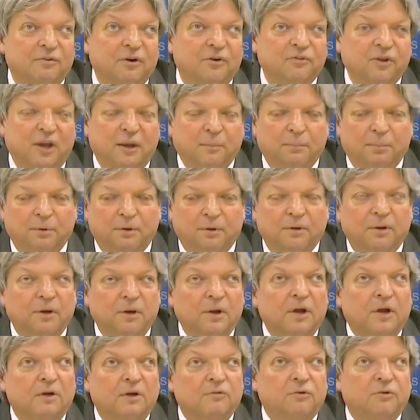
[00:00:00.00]
For example,
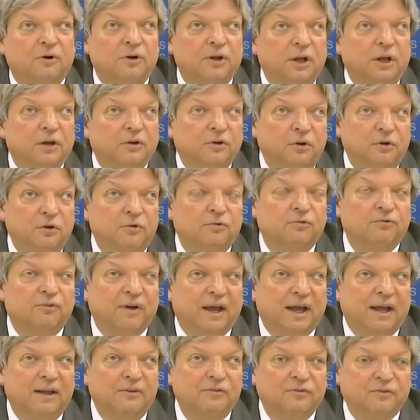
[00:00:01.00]
for the acute
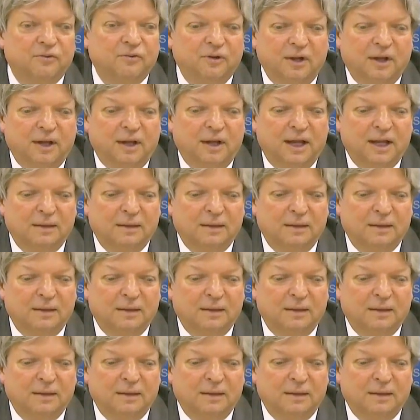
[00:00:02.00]
phase,